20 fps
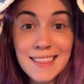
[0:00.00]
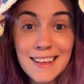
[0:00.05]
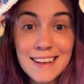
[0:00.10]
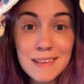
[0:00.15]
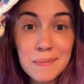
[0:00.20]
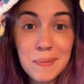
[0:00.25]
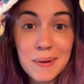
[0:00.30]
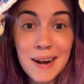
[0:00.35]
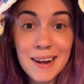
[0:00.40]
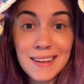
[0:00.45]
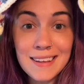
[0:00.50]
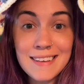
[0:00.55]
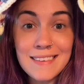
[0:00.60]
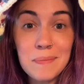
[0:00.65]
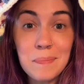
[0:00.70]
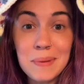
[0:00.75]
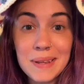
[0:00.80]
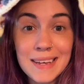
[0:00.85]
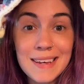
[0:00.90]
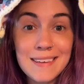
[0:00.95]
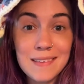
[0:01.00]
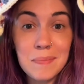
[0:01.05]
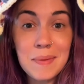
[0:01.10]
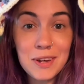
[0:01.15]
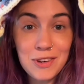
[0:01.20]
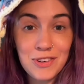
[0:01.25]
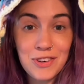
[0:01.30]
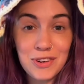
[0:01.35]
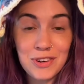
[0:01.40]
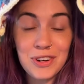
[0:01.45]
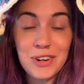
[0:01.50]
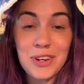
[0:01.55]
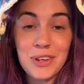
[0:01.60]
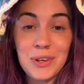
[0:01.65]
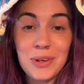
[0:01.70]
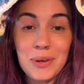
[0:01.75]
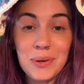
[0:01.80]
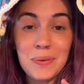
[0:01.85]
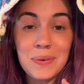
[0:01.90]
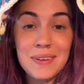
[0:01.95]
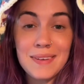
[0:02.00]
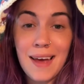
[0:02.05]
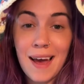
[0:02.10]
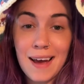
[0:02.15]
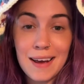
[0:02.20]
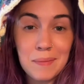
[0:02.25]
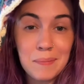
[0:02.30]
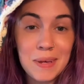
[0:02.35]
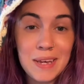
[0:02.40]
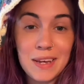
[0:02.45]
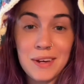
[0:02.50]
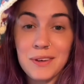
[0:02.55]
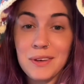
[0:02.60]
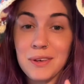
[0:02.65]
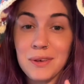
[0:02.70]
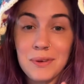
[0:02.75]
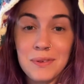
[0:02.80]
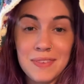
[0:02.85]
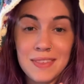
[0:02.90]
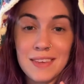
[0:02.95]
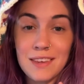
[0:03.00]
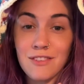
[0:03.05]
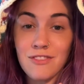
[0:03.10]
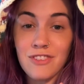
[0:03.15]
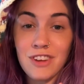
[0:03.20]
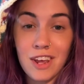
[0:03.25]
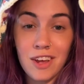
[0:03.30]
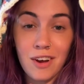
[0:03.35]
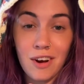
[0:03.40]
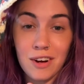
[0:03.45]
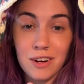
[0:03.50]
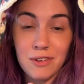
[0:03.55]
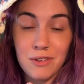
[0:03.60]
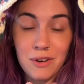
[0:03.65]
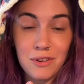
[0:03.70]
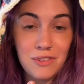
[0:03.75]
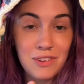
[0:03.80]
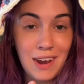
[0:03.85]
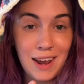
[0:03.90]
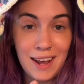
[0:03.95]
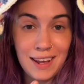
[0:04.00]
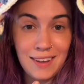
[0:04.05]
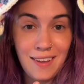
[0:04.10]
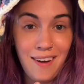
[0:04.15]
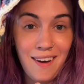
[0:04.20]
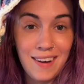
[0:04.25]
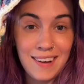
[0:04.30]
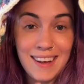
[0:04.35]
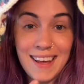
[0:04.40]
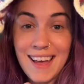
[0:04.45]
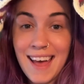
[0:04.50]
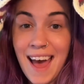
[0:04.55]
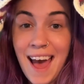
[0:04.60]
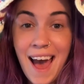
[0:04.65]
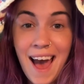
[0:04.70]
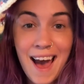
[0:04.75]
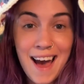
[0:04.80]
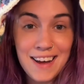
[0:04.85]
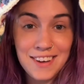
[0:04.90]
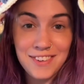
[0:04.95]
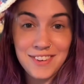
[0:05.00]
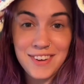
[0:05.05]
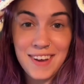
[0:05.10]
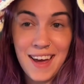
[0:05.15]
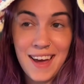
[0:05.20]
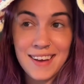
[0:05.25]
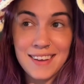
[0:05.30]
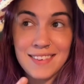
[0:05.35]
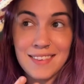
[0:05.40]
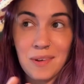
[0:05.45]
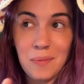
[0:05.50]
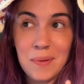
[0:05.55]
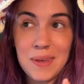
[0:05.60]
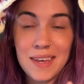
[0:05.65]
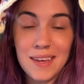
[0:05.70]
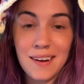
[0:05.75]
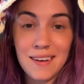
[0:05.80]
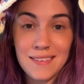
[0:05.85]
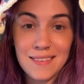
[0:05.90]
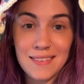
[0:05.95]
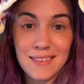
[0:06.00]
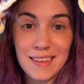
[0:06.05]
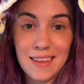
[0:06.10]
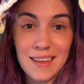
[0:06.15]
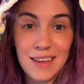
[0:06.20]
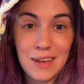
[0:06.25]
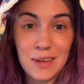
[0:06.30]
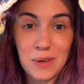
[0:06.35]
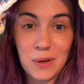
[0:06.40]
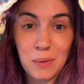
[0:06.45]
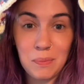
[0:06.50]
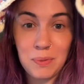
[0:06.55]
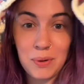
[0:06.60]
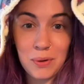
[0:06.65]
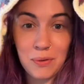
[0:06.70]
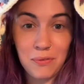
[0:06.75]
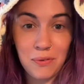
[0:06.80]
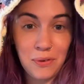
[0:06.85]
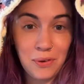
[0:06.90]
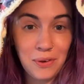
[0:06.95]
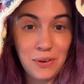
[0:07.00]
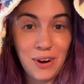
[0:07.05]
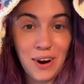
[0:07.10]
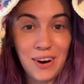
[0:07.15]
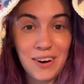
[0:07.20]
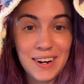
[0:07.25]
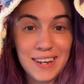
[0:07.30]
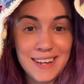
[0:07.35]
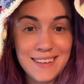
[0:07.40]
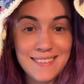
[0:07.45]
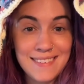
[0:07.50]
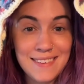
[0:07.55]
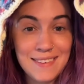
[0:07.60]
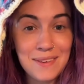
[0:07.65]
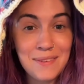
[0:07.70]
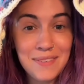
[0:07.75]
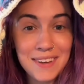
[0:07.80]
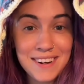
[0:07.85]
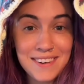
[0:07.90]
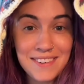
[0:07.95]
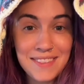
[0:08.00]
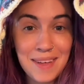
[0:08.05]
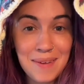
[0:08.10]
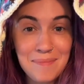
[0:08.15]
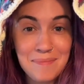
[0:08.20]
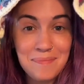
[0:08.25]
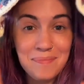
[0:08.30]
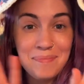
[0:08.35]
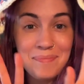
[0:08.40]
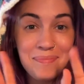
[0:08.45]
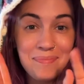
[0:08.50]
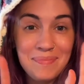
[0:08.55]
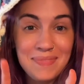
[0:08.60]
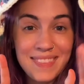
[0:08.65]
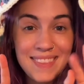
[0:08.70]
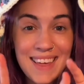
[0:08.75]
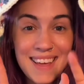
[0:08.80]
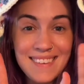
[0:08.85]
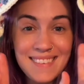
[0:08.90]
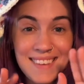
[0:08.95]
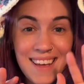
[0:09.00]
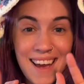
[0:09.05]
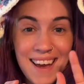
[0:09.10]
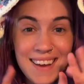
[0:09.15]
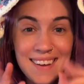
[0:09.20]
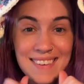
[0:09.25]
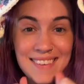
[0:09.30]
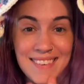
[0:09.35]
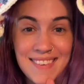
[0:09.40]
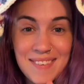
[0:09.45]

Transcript: last but not least, please make sure you tag me, use the Shay Yarn Crochet Along hashtag so we can all see your beautiful cardigans as you finish them. Thanks, guys.